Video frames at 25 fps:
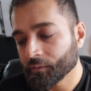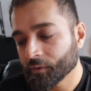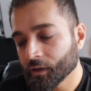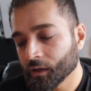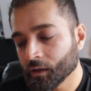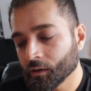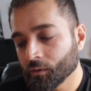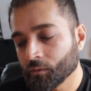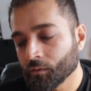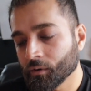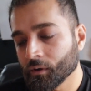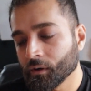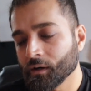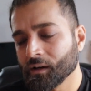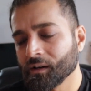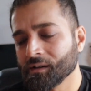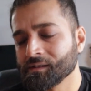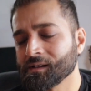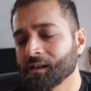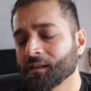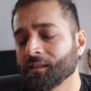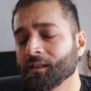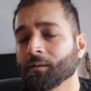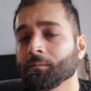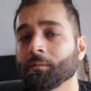It
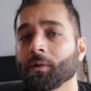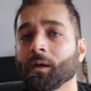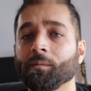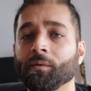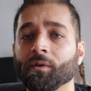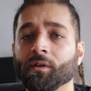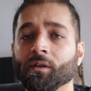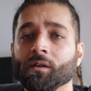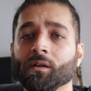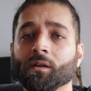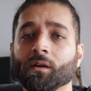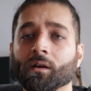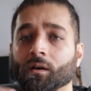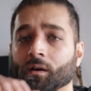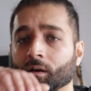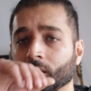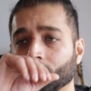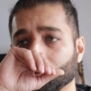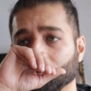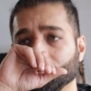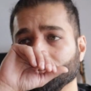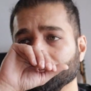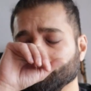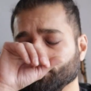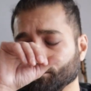was, I think, maybe
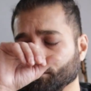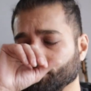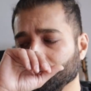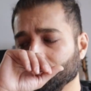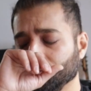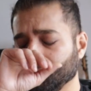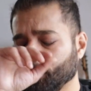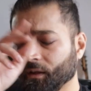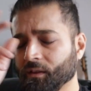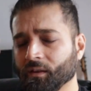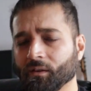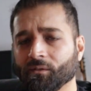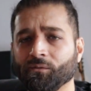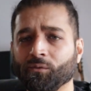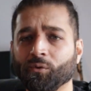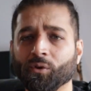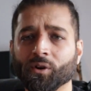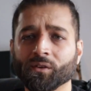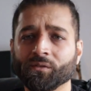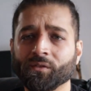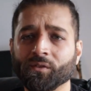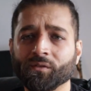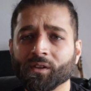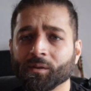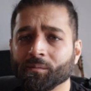
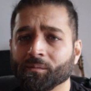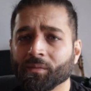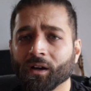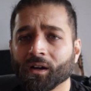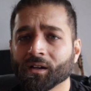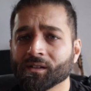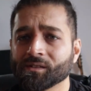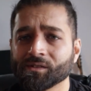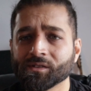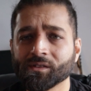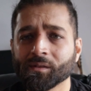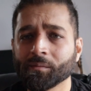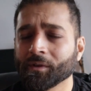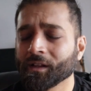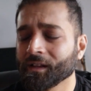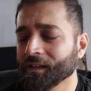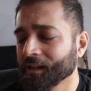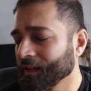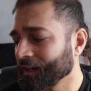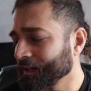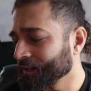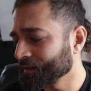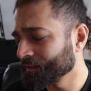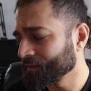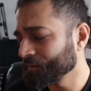$40-50 or something like
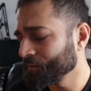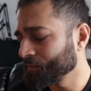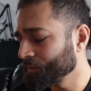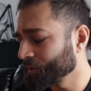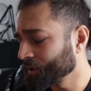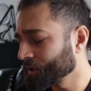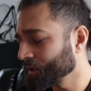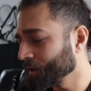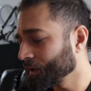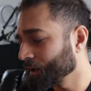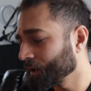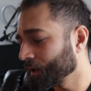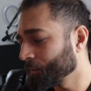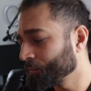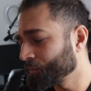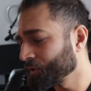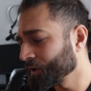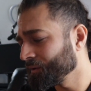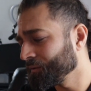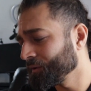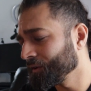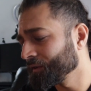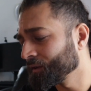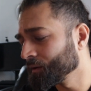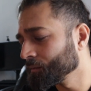that. It's pretty
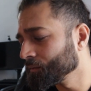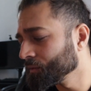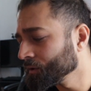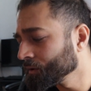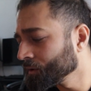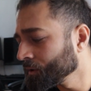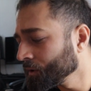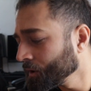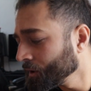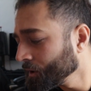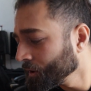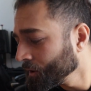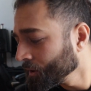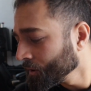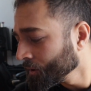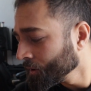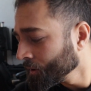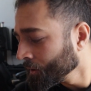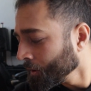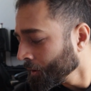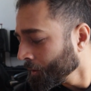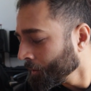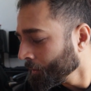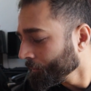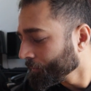reasonable,
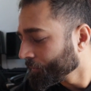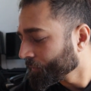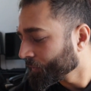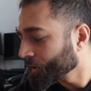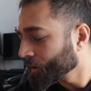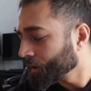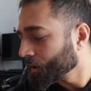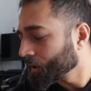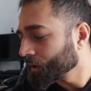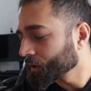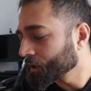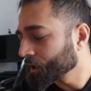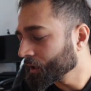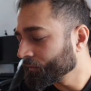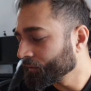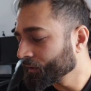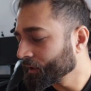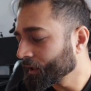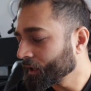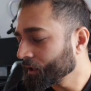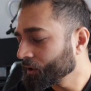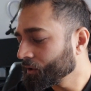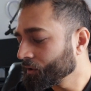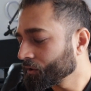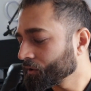given
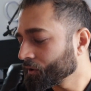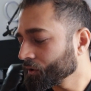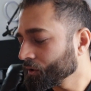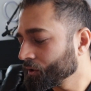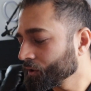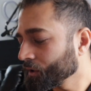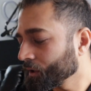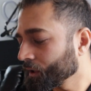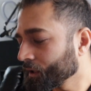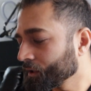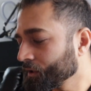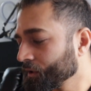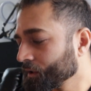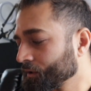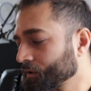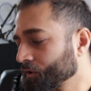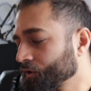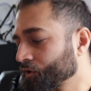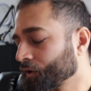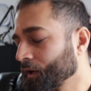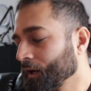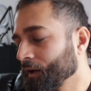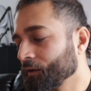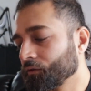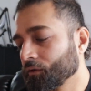that I get to
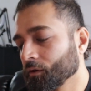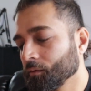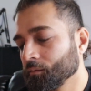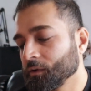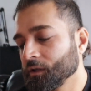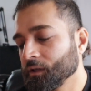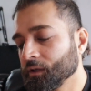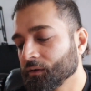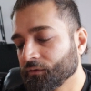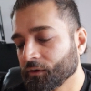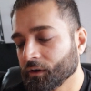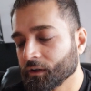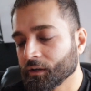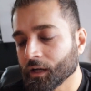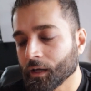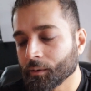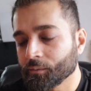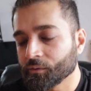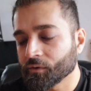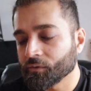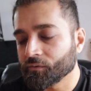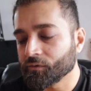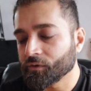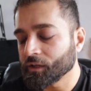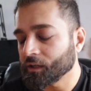try so many different
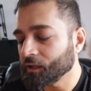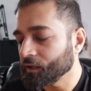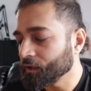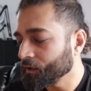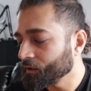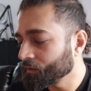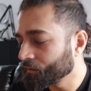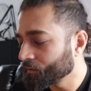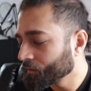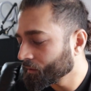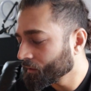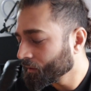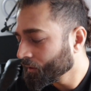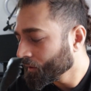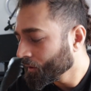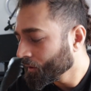types of teas.